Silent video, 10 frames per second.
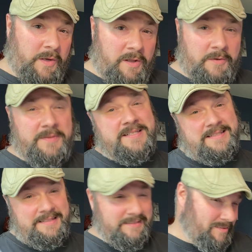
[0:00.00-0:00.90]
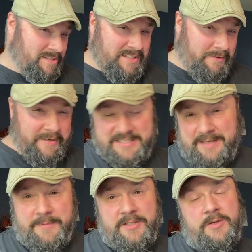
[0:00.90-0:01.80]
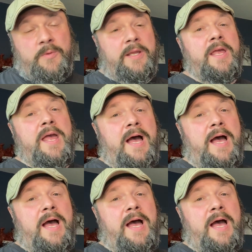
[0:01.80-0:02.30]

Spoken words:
along with this little series I've been doing,